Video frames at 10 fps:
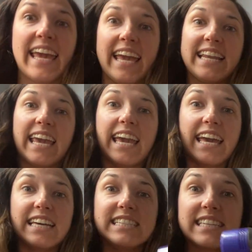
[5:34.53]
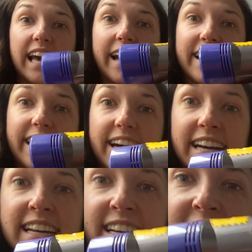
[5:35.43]
it is
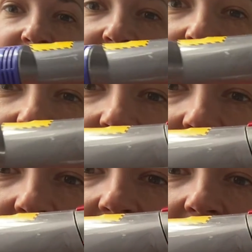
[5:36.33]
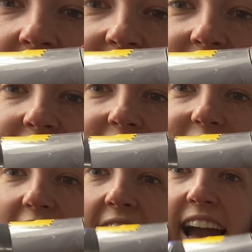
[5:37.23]
a
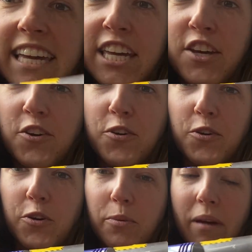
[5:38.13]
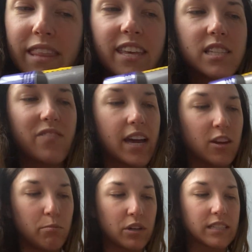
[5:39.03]
vacuum. And this
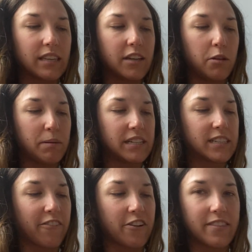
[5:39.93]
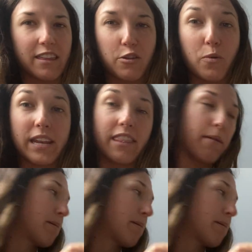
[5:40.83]
vacuum looks a little bit different than the one in the